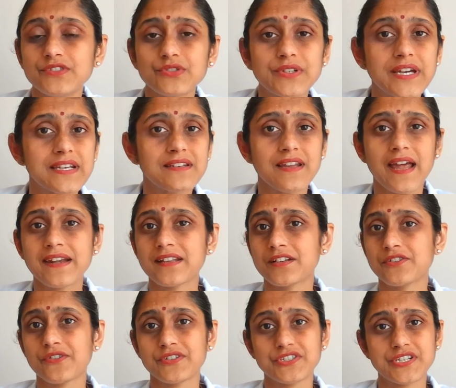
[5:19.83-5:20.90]
you can
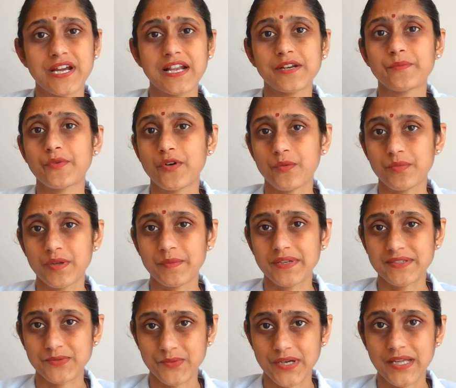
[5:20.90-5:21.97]
handle your child
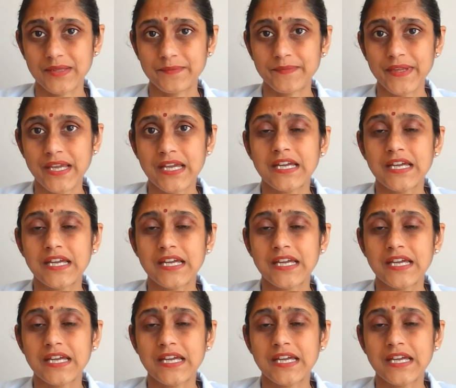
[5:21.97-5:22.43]
problem as well.